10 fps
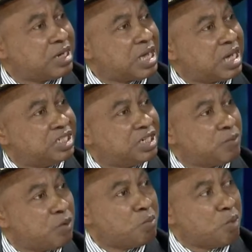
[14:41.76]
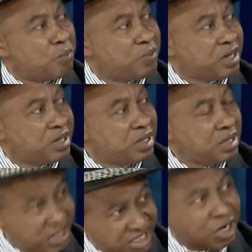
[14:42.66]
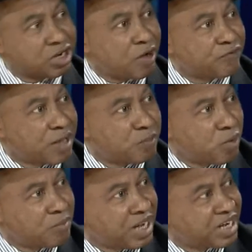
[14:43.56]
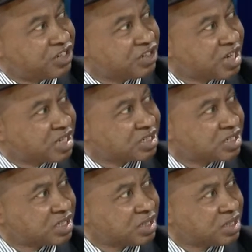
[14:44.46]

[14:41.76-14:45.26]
Ajib, Mobil. Is any of them owned by Nigerians?